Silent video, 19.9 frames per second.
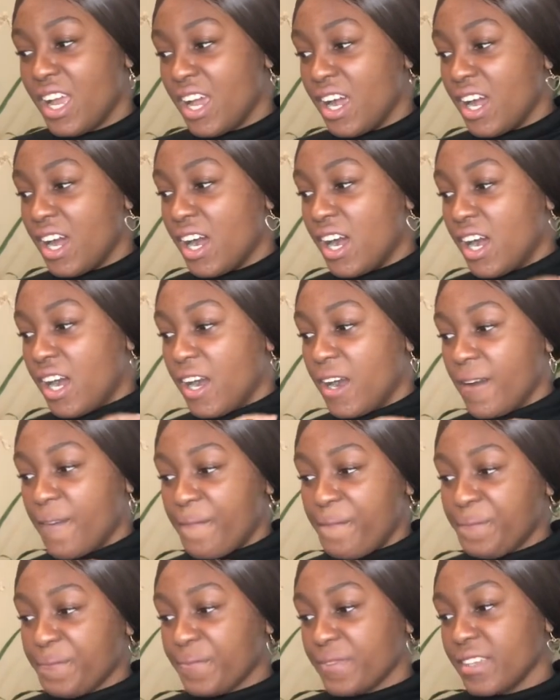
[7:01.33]

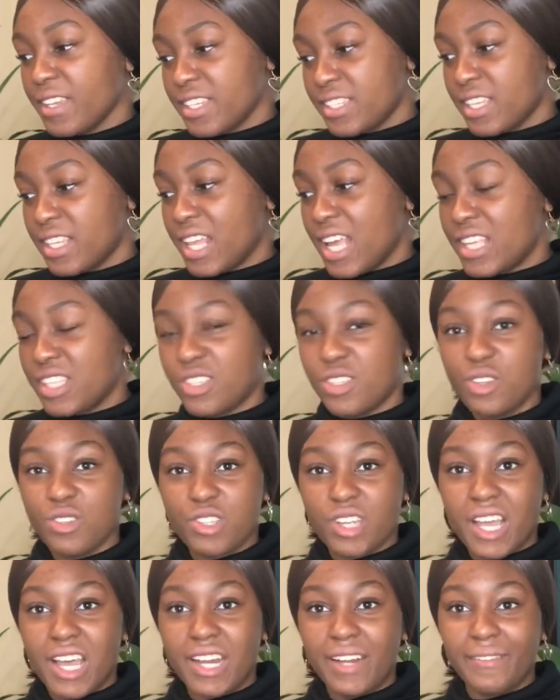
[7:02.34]
So those are
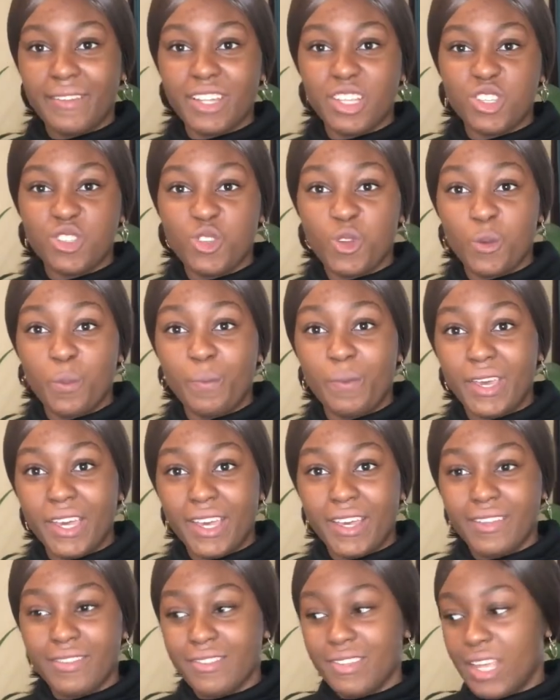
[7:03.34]
kind of like the two
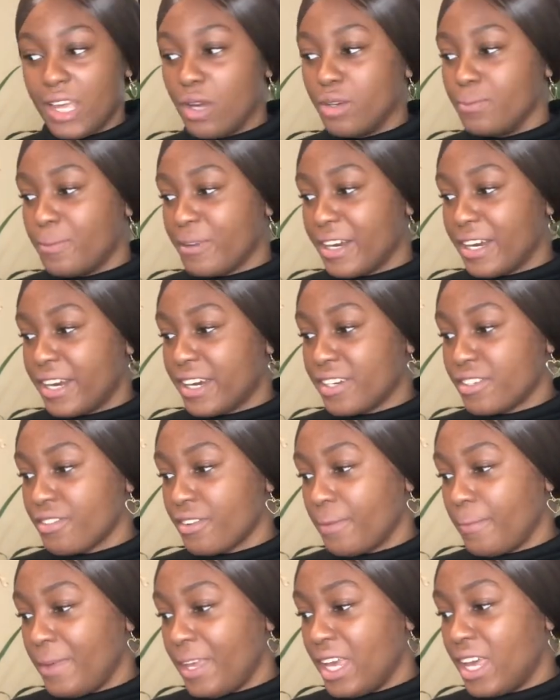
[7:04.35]
big deal breakers for
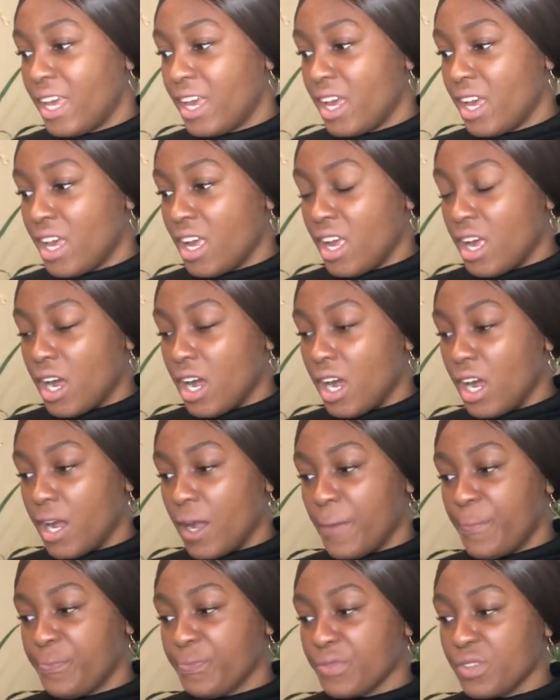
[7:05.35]
me.
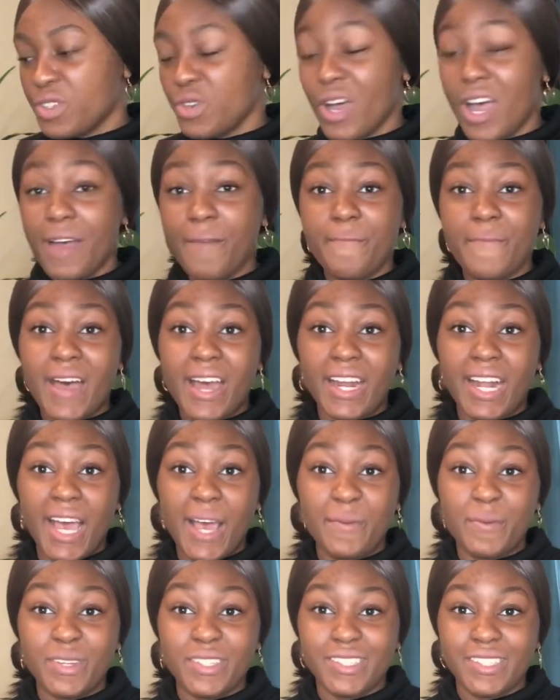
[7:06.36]
Do I have bad
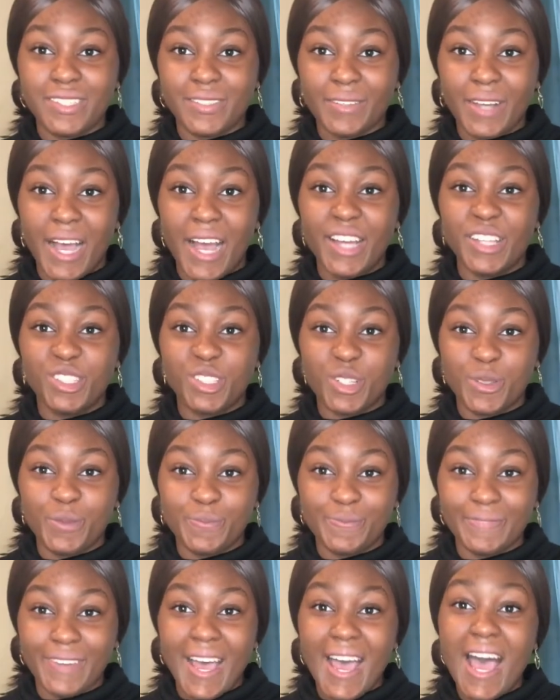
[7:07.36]
habits? I do.
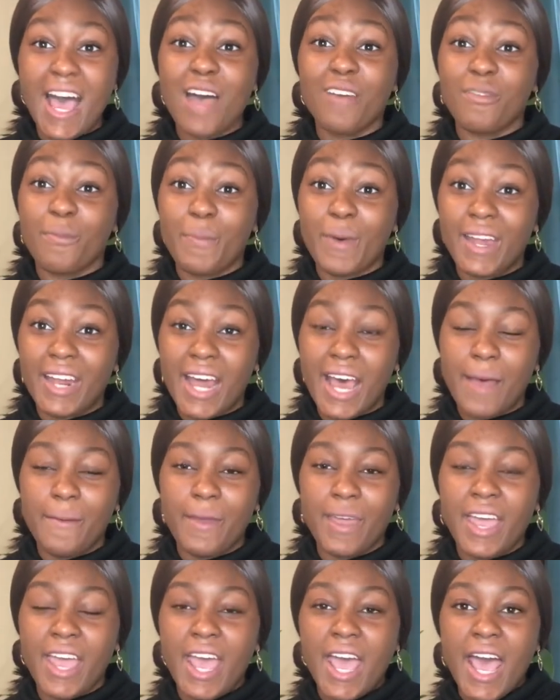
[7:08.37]
I have a bad
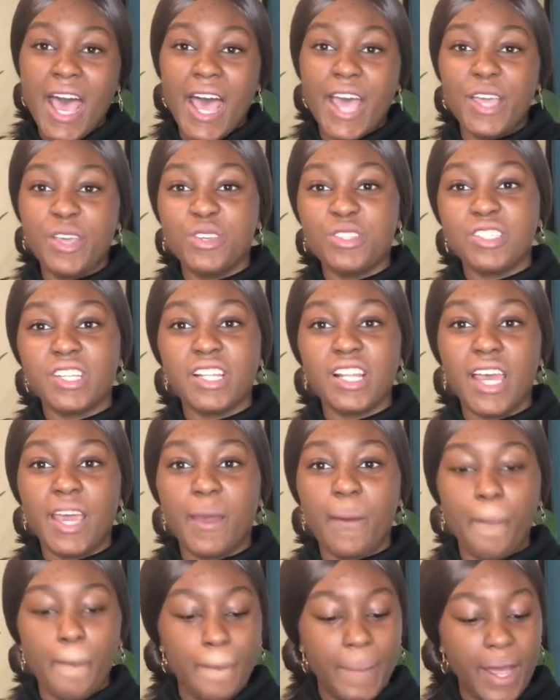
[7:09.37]
habit. I used to like
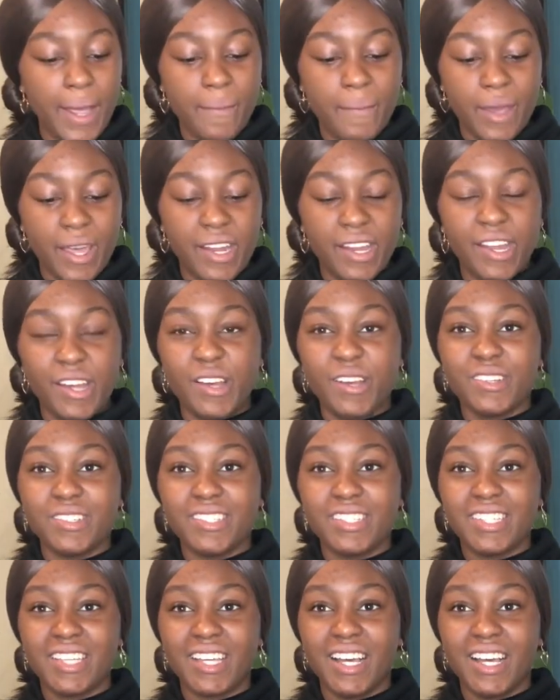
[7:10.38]
bite my nails.